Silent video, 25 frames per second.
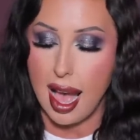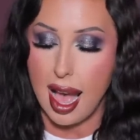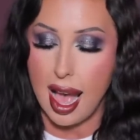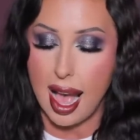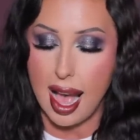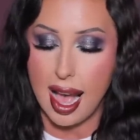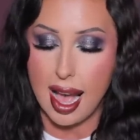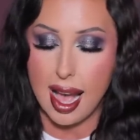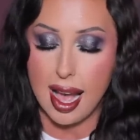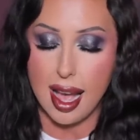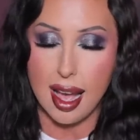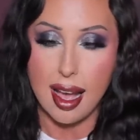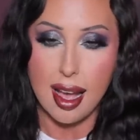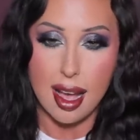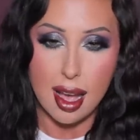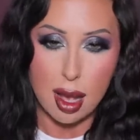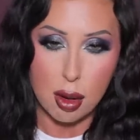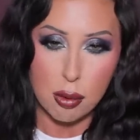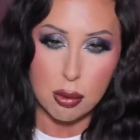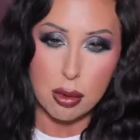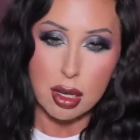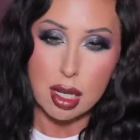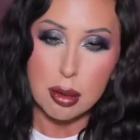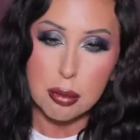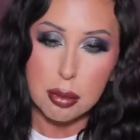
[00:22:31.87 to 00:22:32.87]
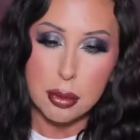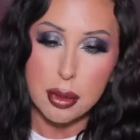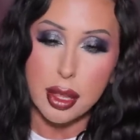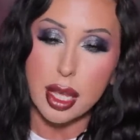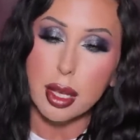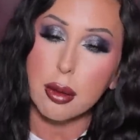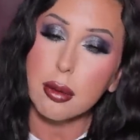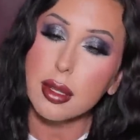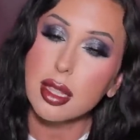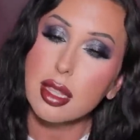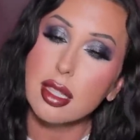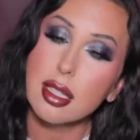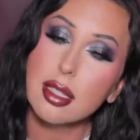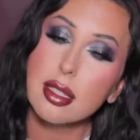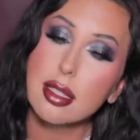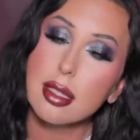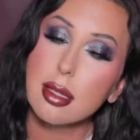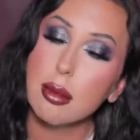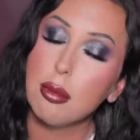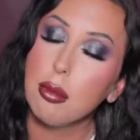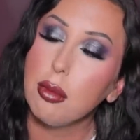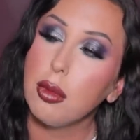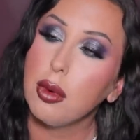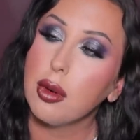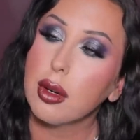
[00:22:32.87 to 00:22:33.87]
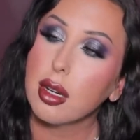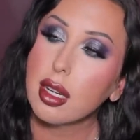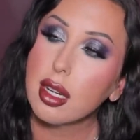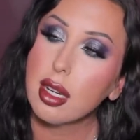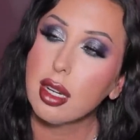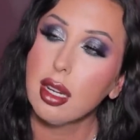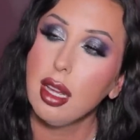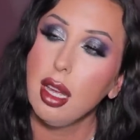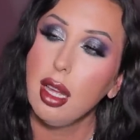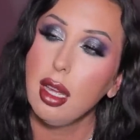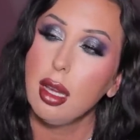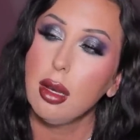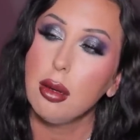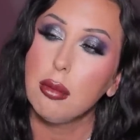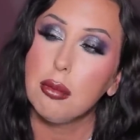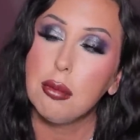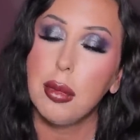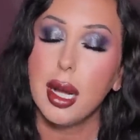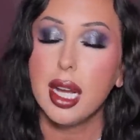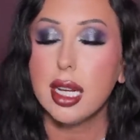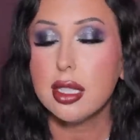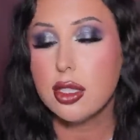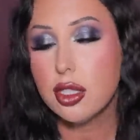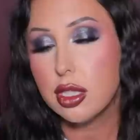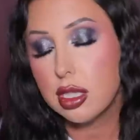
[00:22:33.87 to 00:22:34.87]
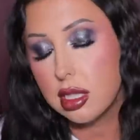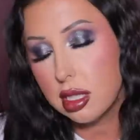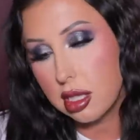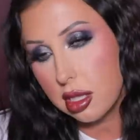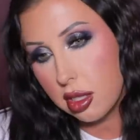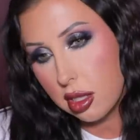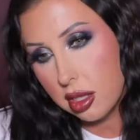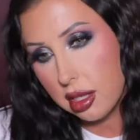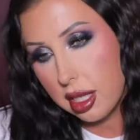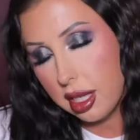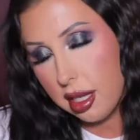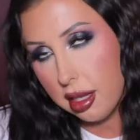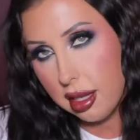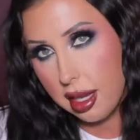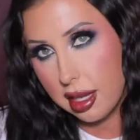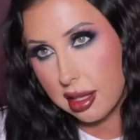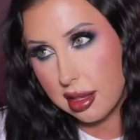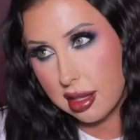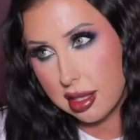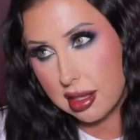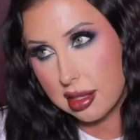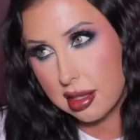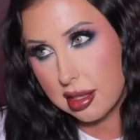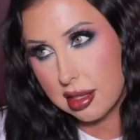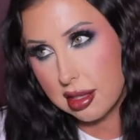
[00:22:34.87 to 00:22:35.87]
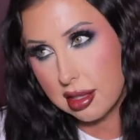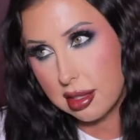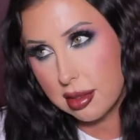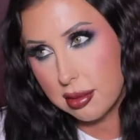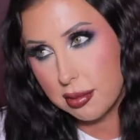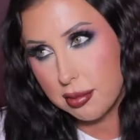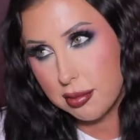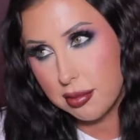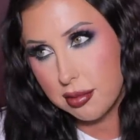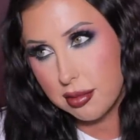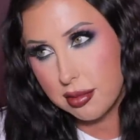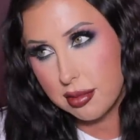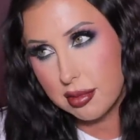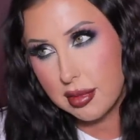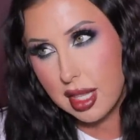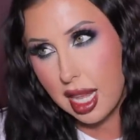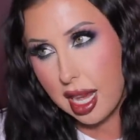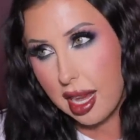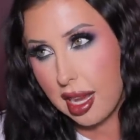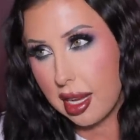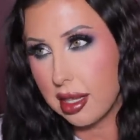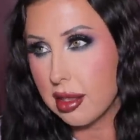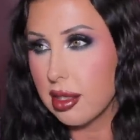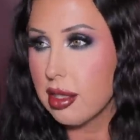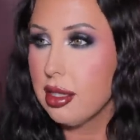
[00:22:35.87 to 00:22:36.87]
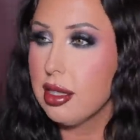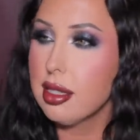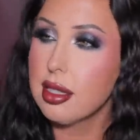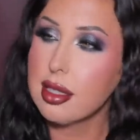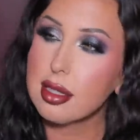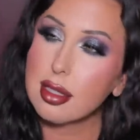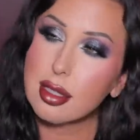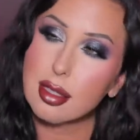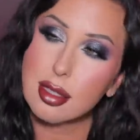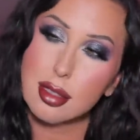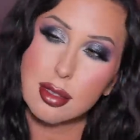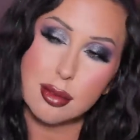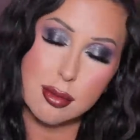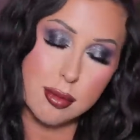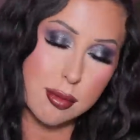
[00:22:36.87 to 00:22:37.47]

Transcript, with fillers: I want to play with this some more, but just looking at this eye look,